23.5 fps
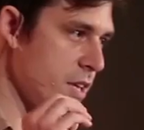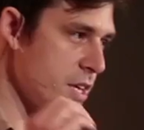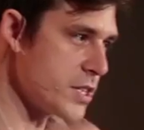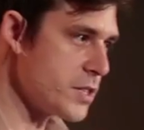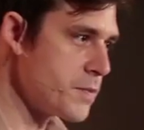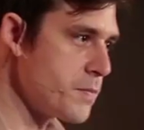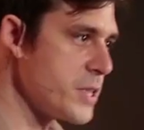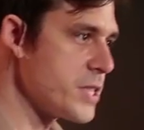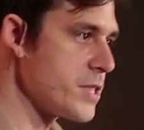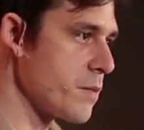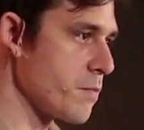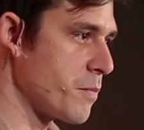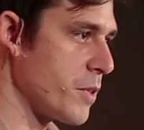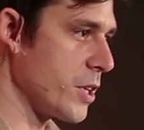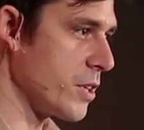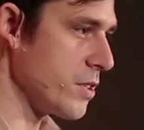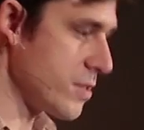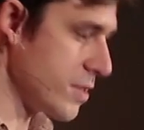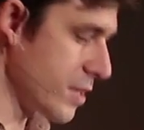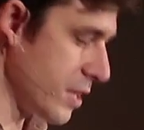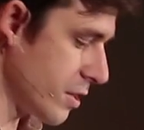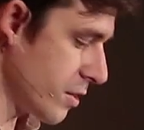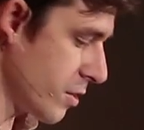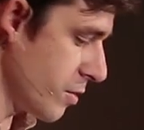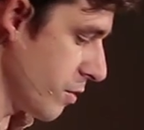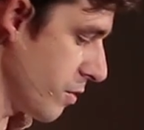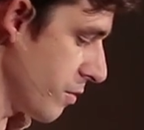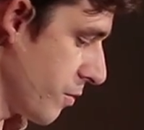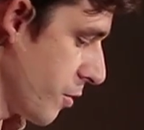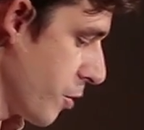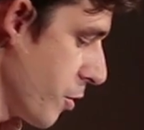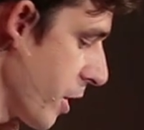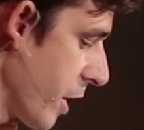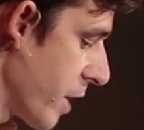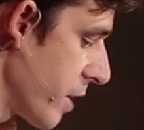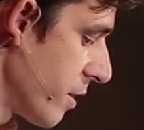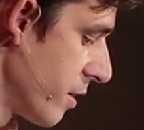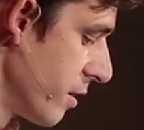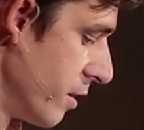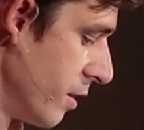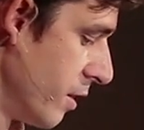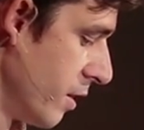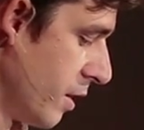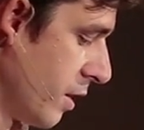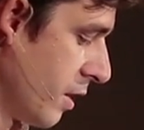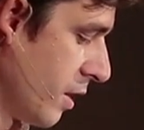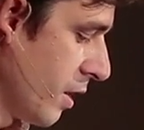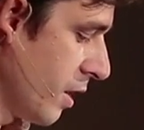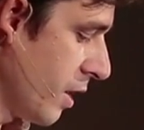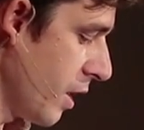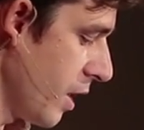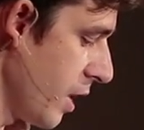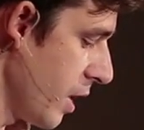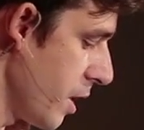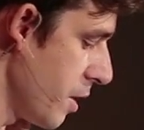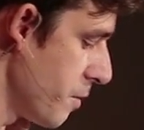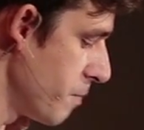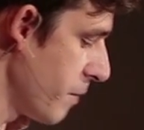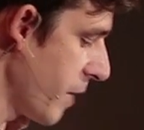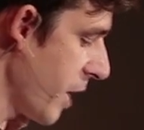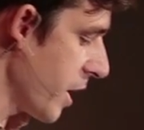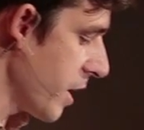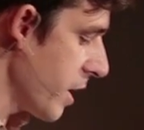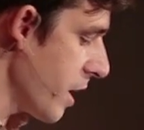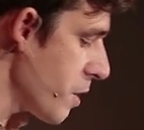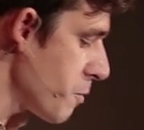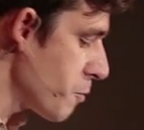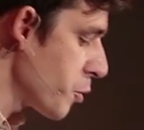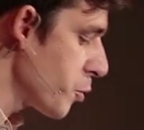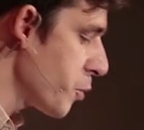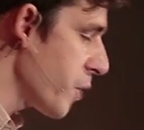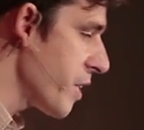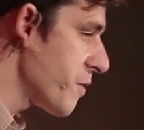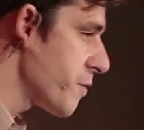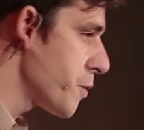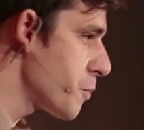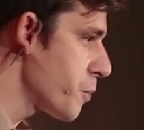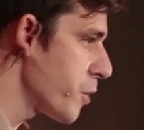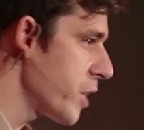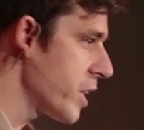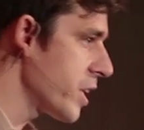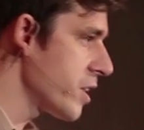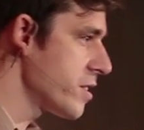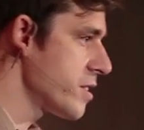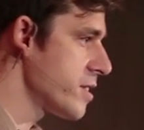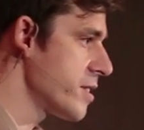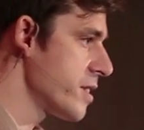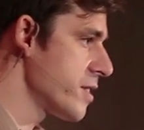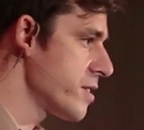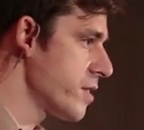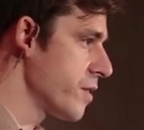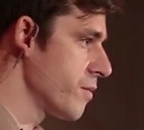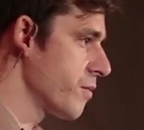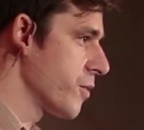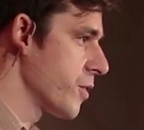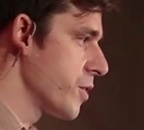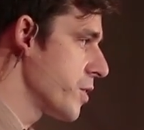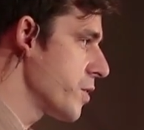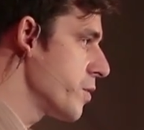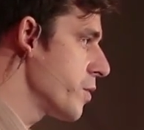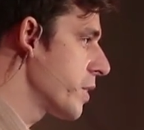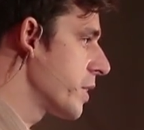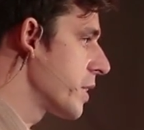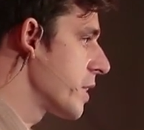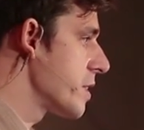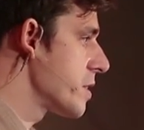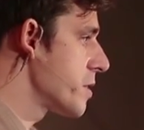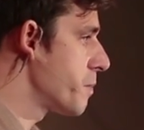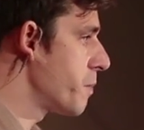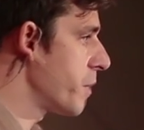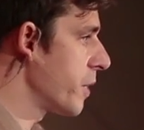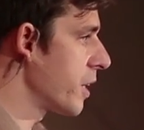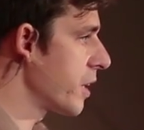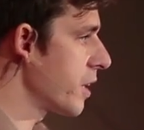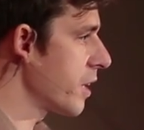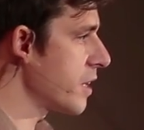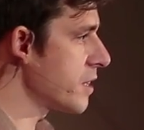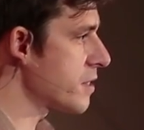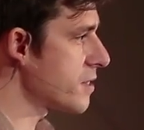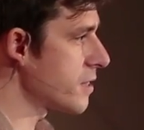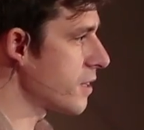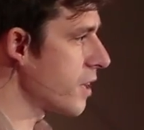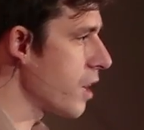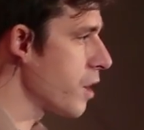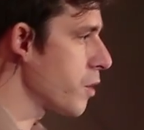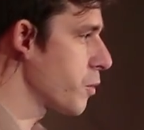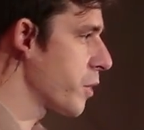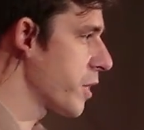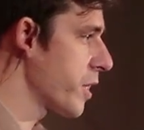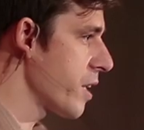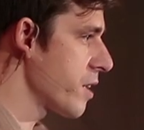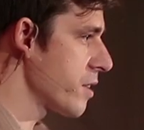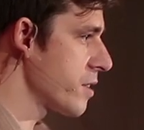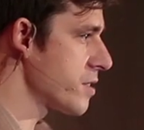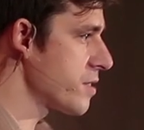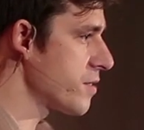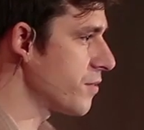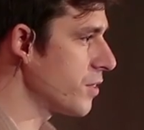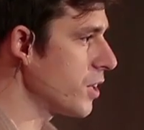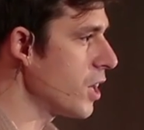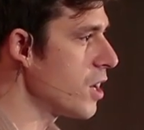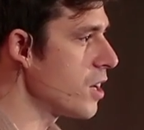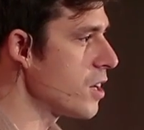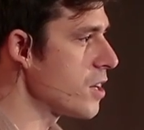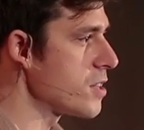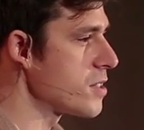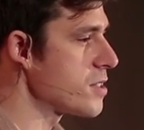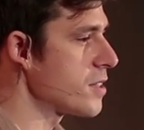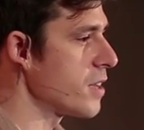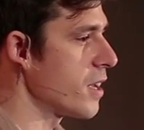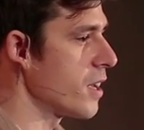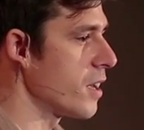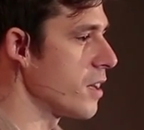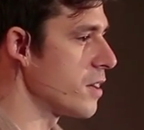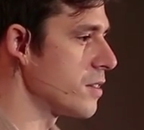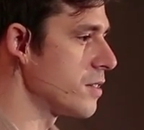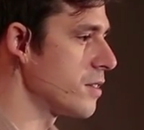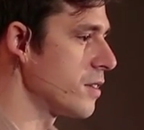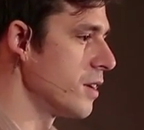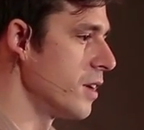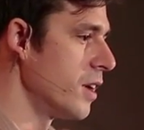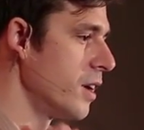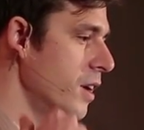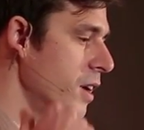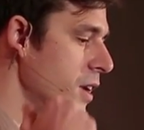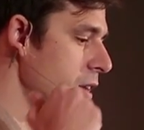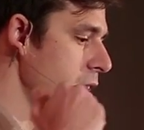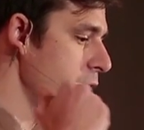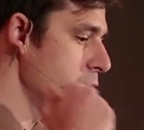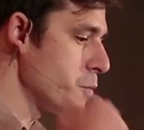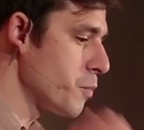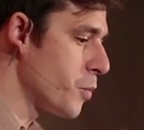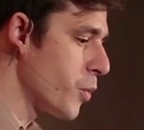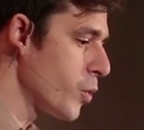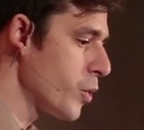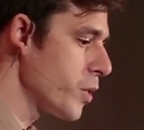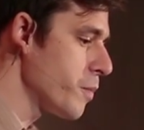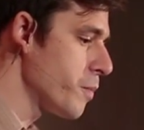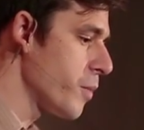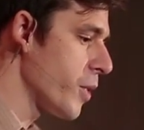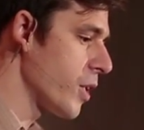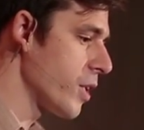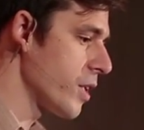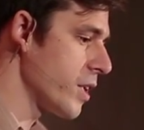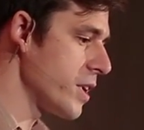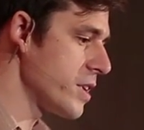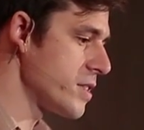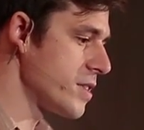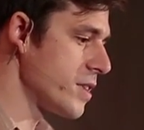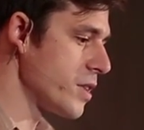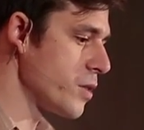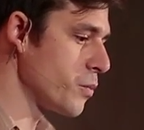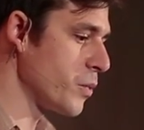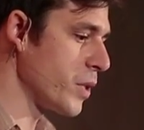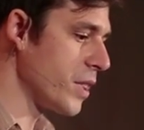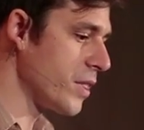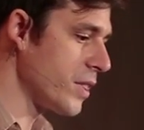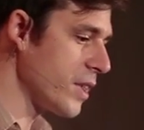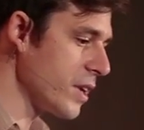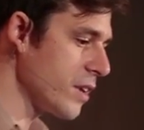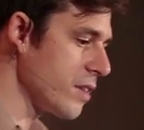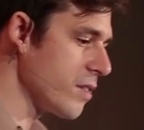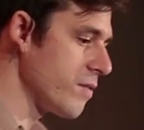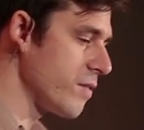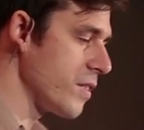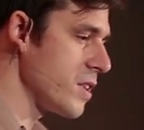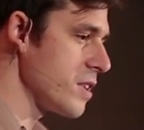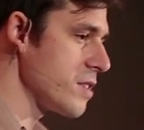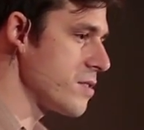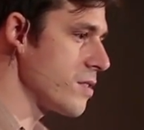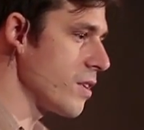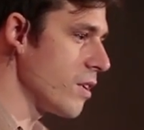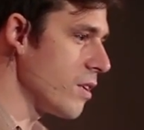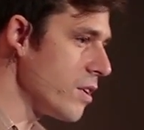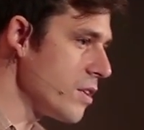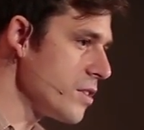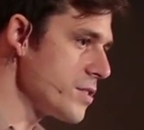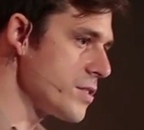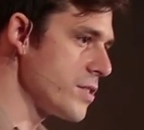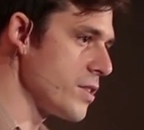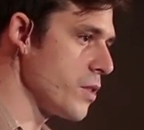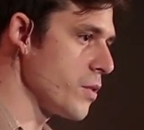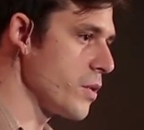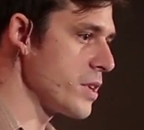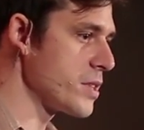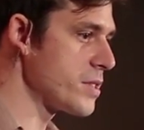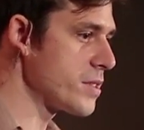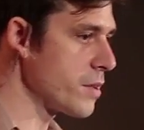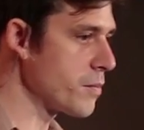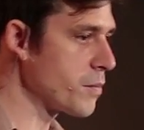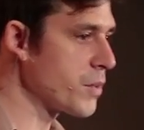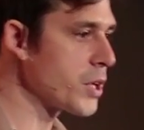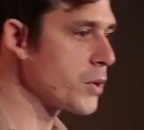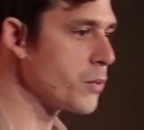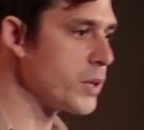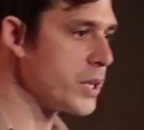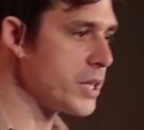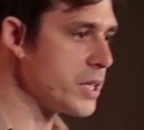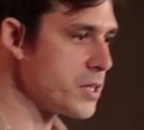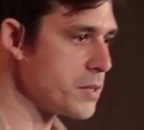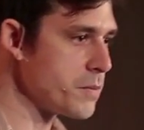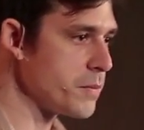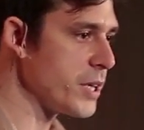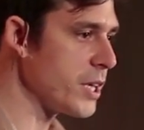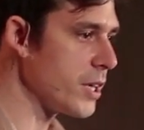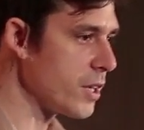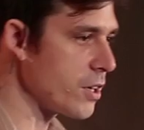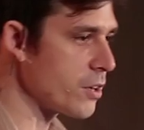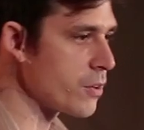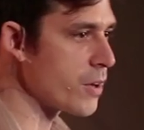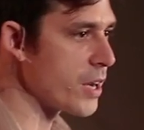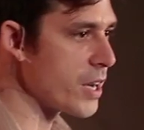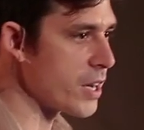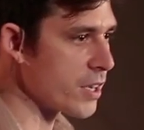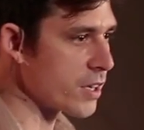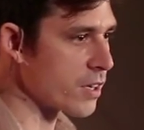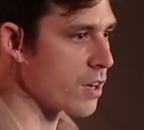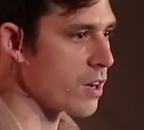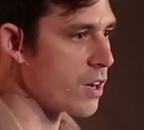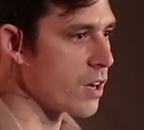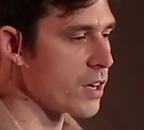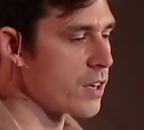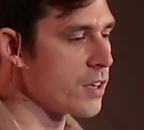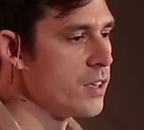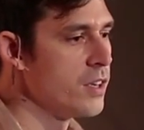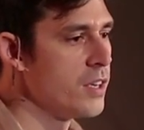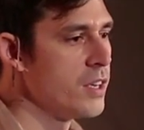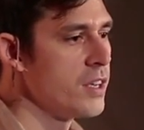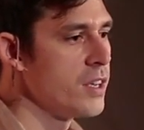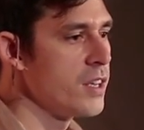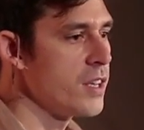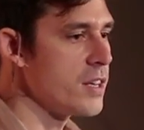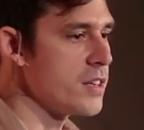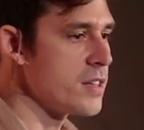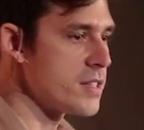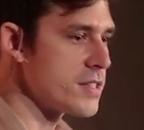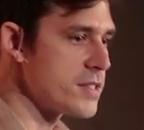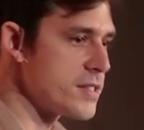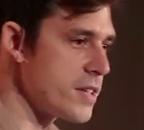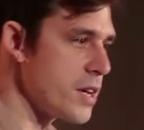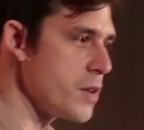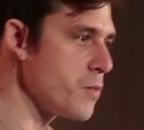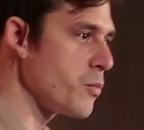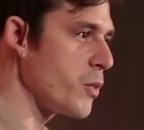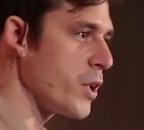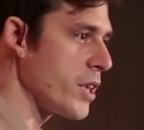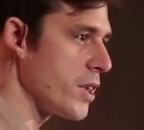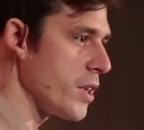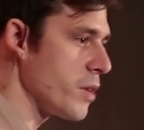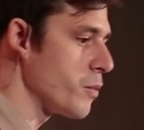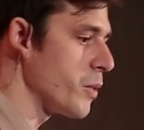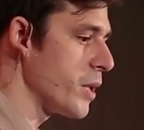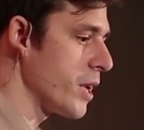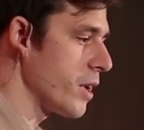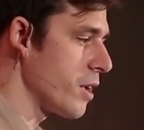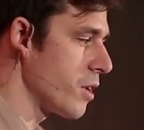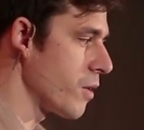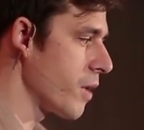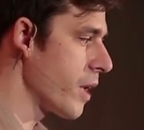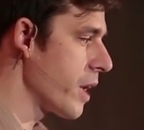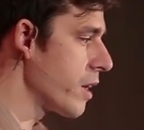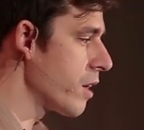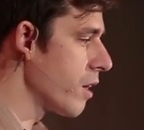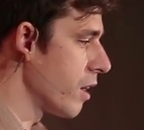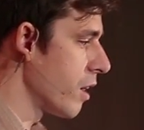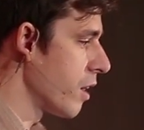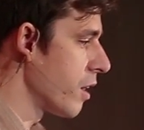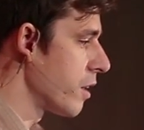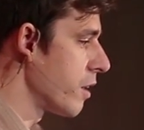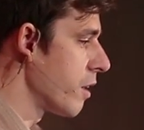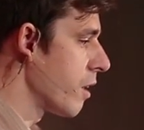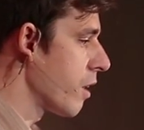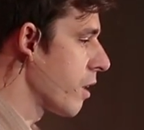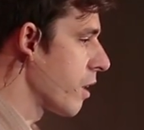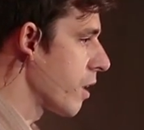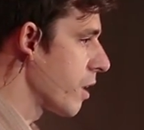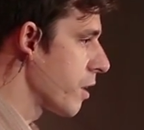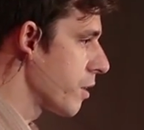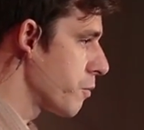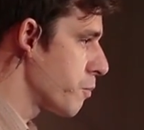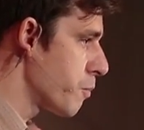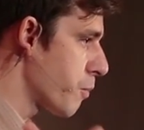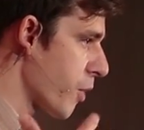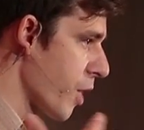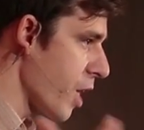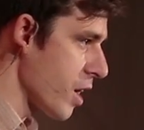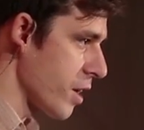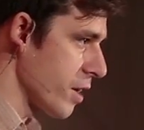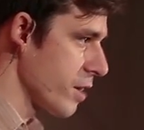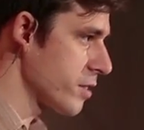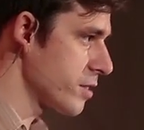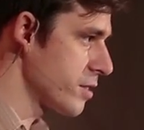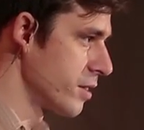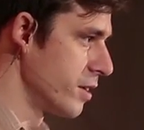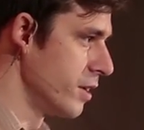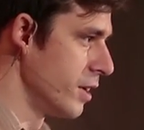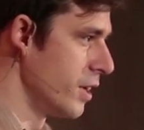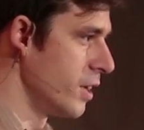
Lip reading: that should be something you seek to avoid. At Yammer, we have a pretty good system for doing this, but it's not without its flaws. And the important part is that we think of this also as something we need to be iterating on in the same way that we iterate on our product.